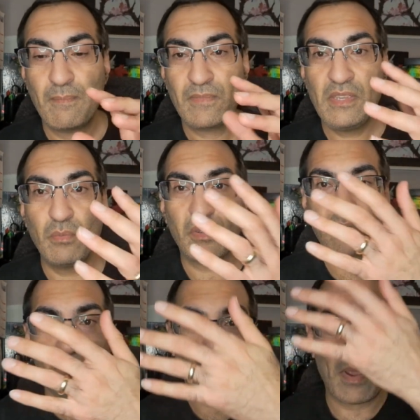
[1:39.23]
he
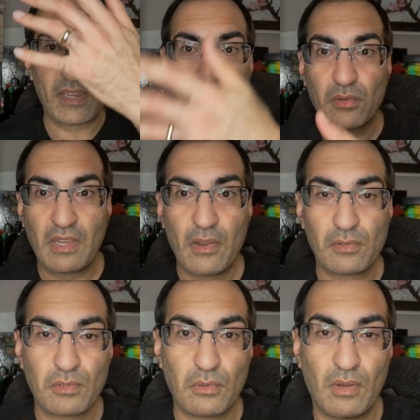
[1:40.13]
was the regular
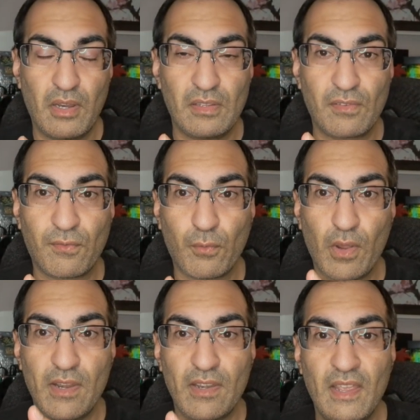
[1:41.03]
character on the front,